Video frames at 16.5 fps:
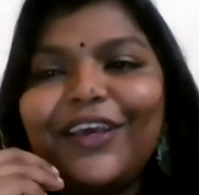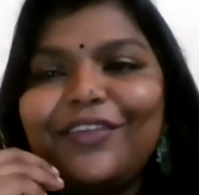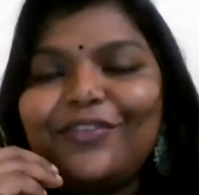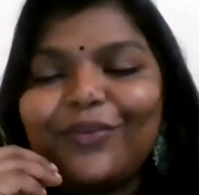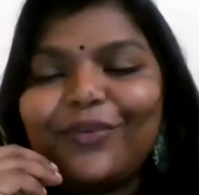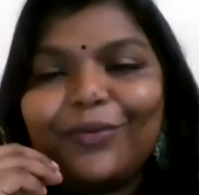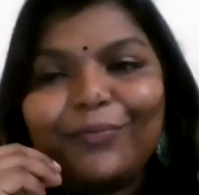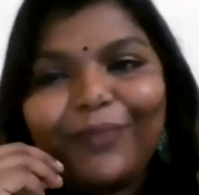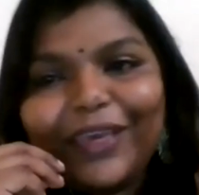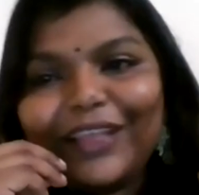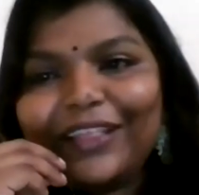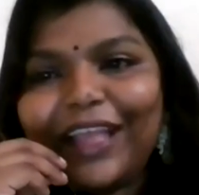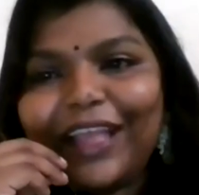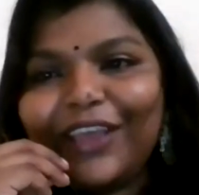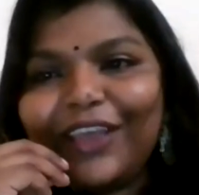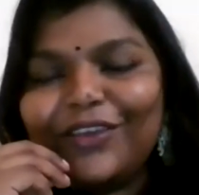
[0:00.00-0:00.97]
So a
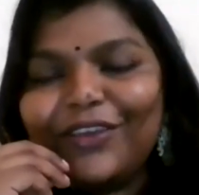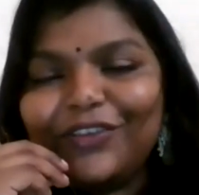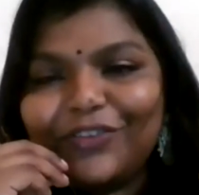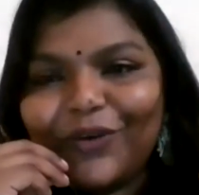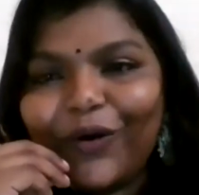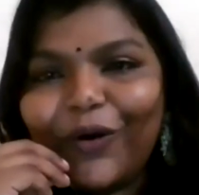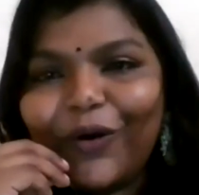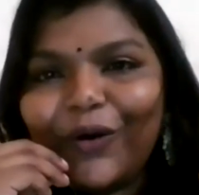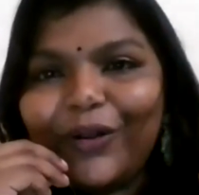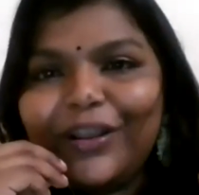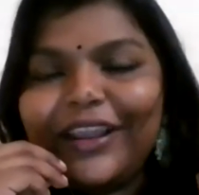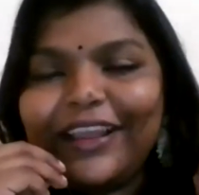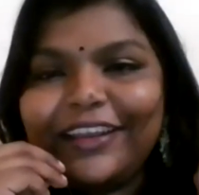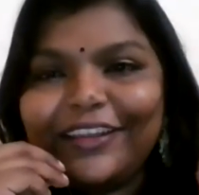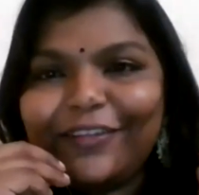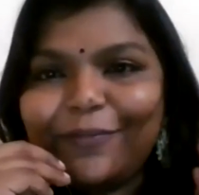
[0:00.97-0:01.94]
big thank you to all,
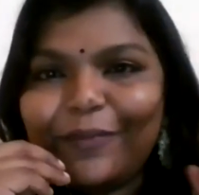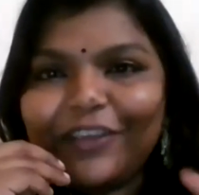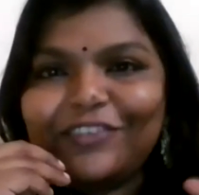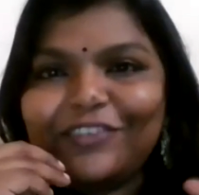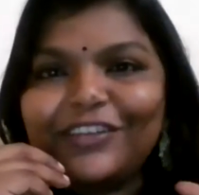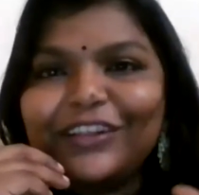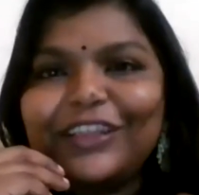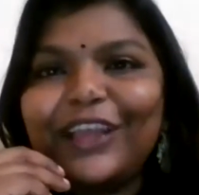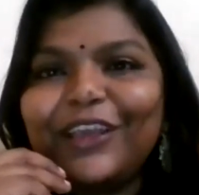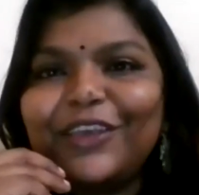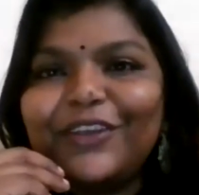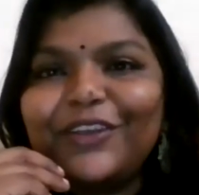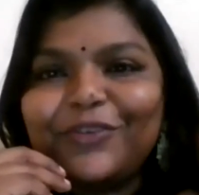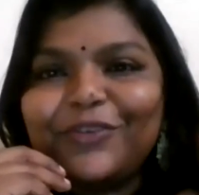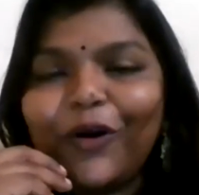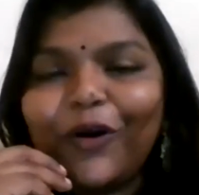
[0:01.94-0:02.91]
and a special thank
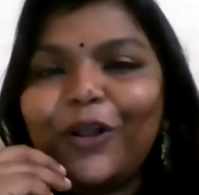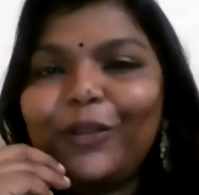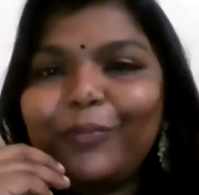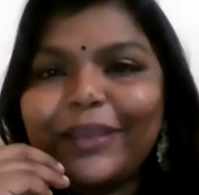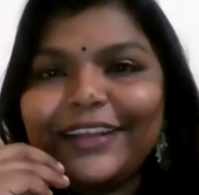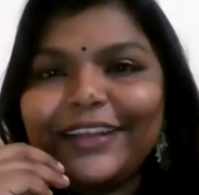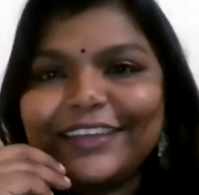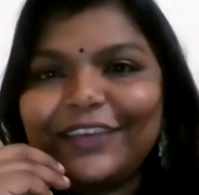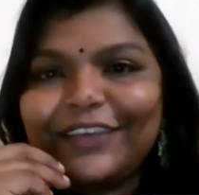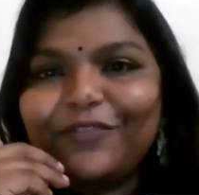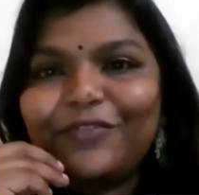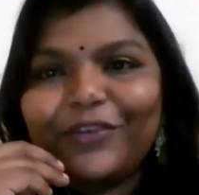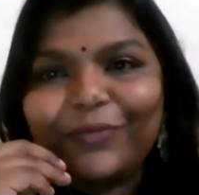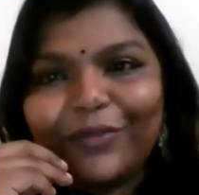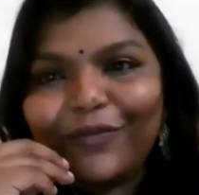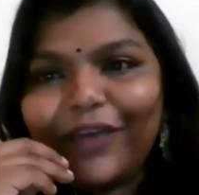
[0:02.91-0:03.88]
you to all my team
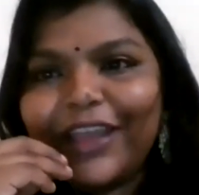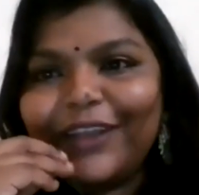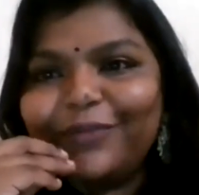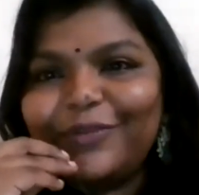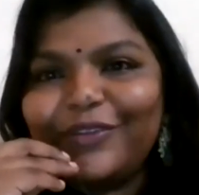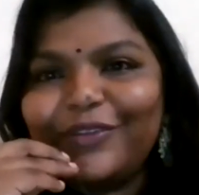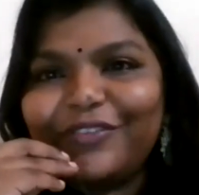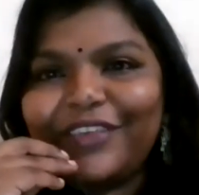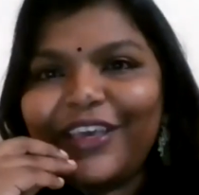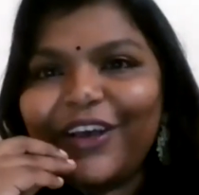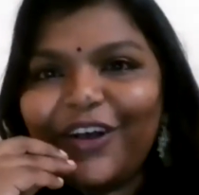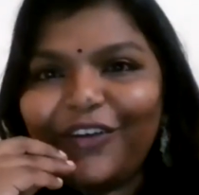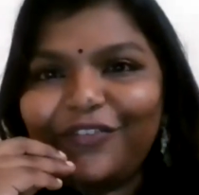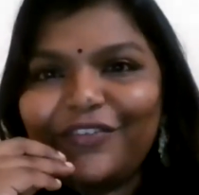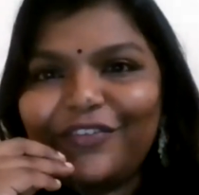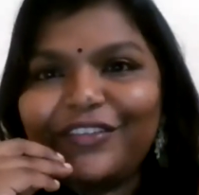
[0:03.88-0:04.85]
from the YWCA
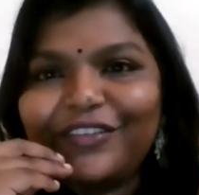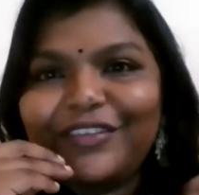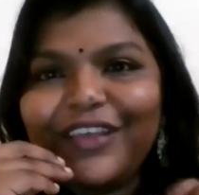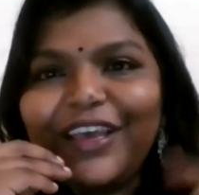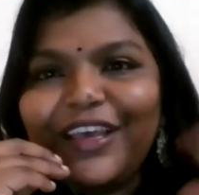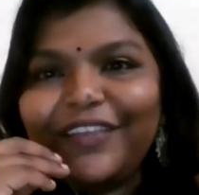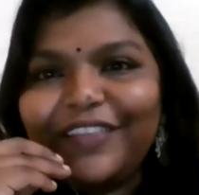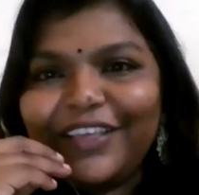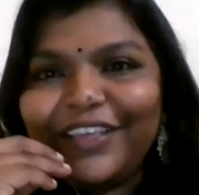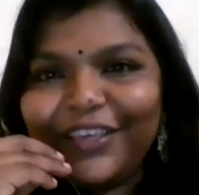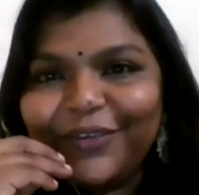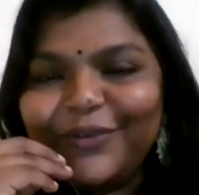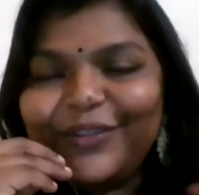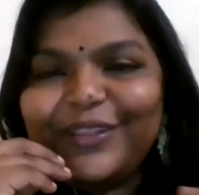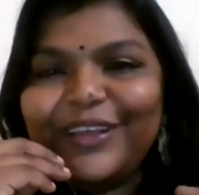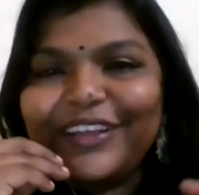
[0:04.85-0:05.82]
office, the
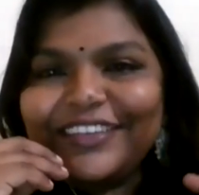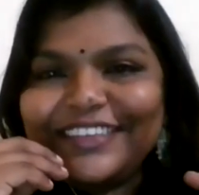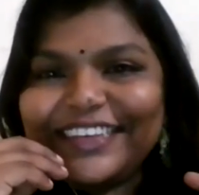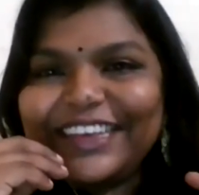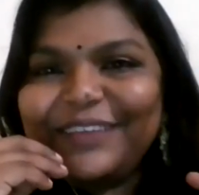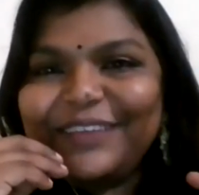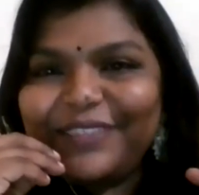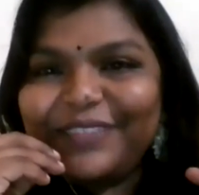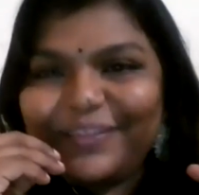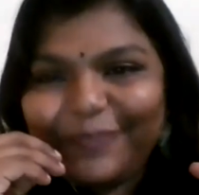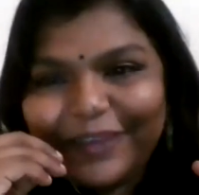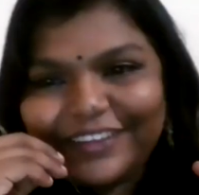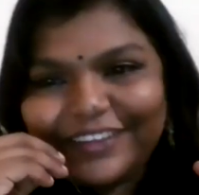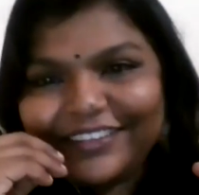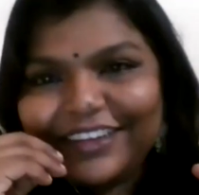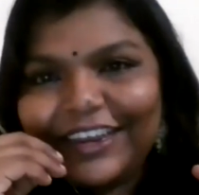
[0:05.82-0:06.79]
youth team,
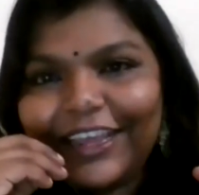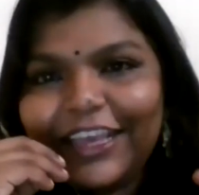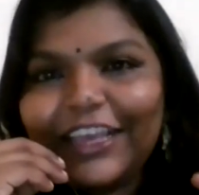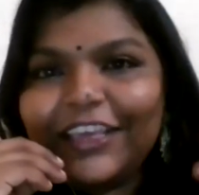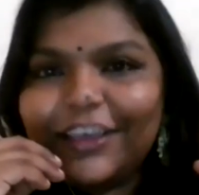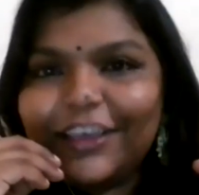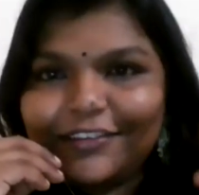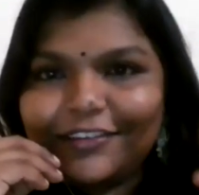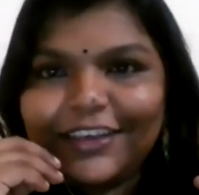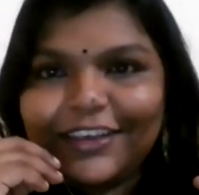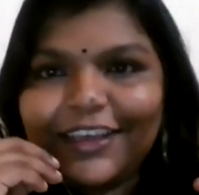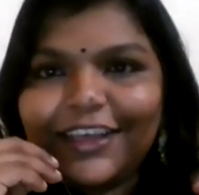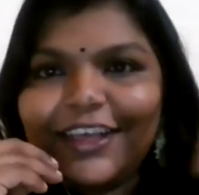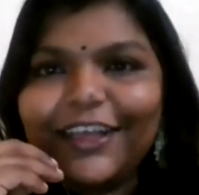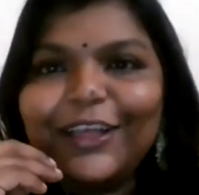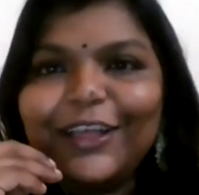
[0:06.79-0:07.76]
especially
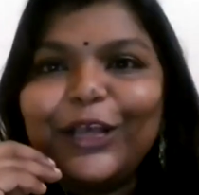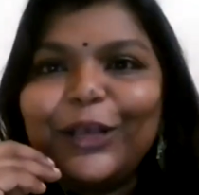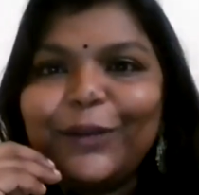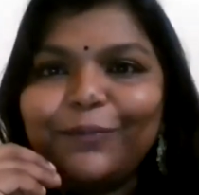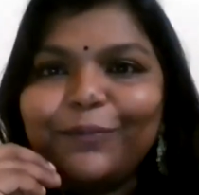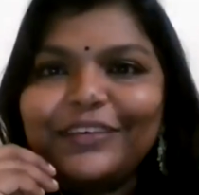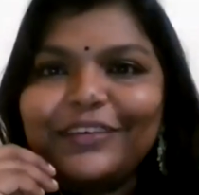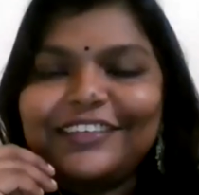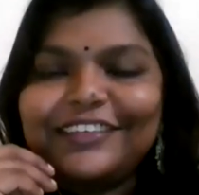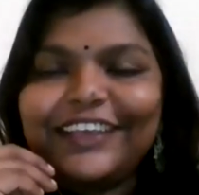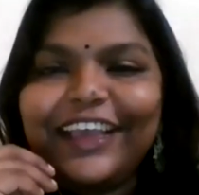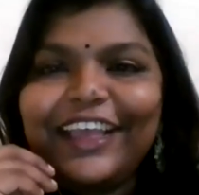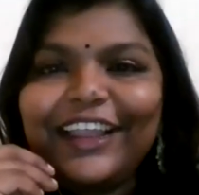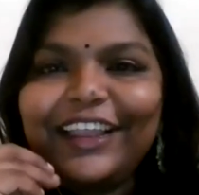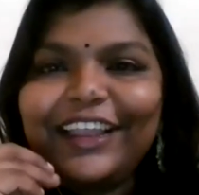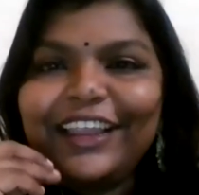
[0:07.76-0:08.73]
Yashika,
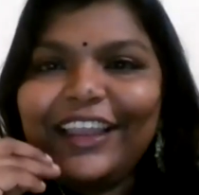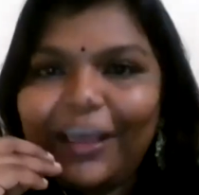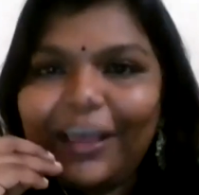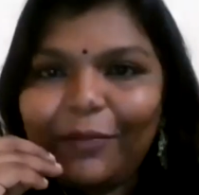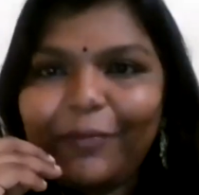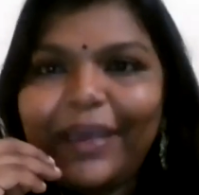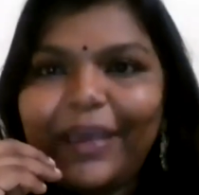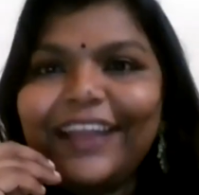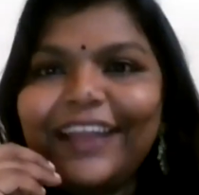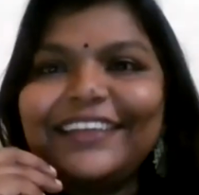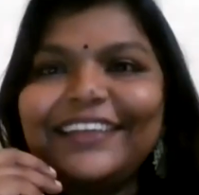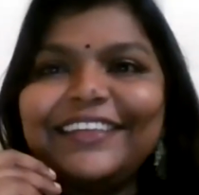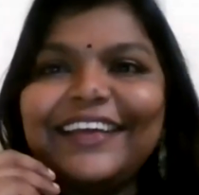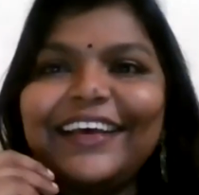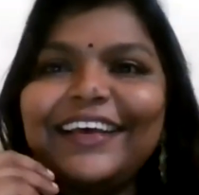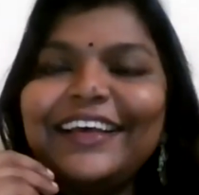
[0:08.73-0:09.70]
Michelle,
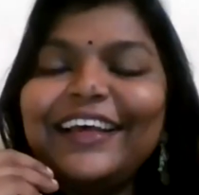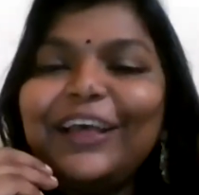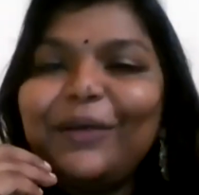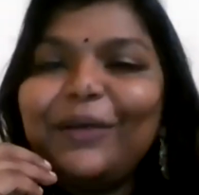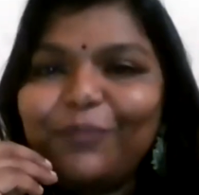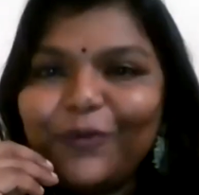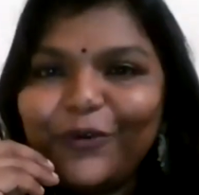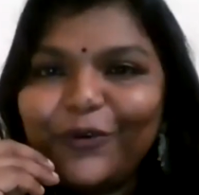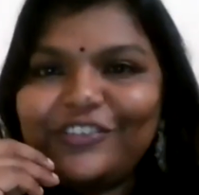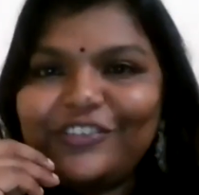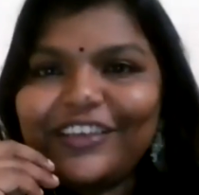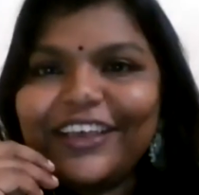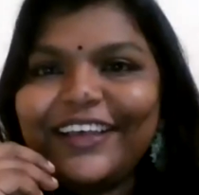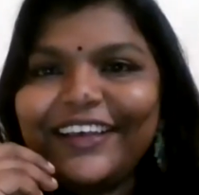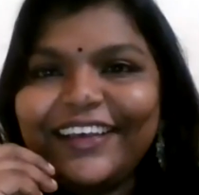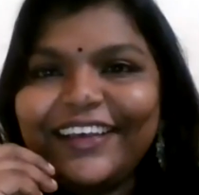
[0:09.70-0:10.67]
Amanda,
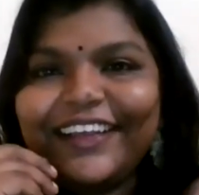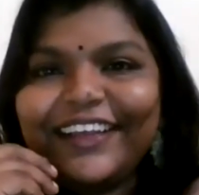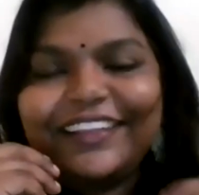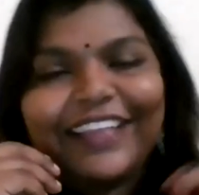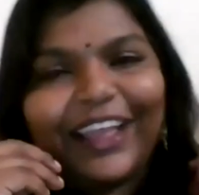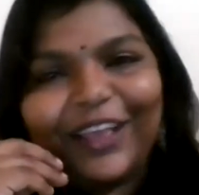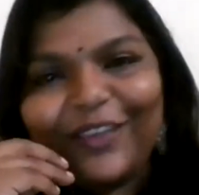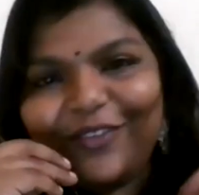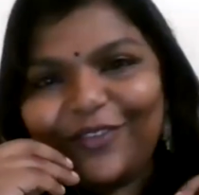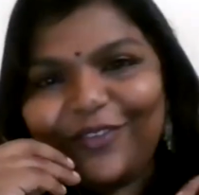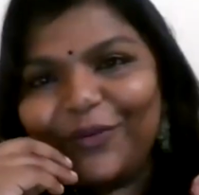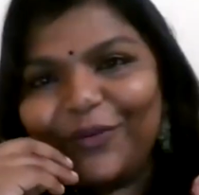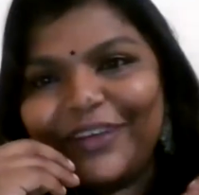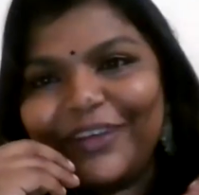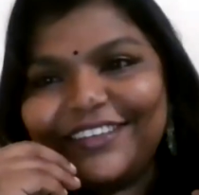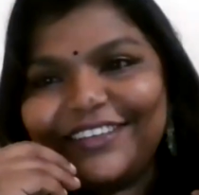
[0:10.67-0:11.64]
Pooja. Thank you
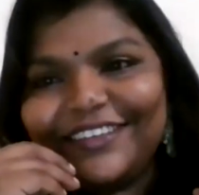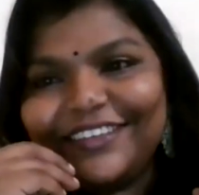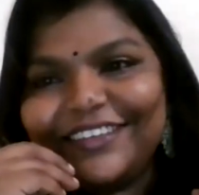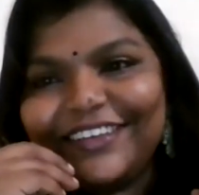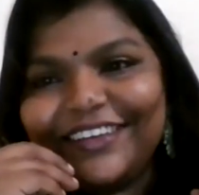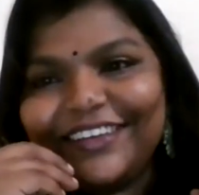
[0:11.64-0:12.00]
so much.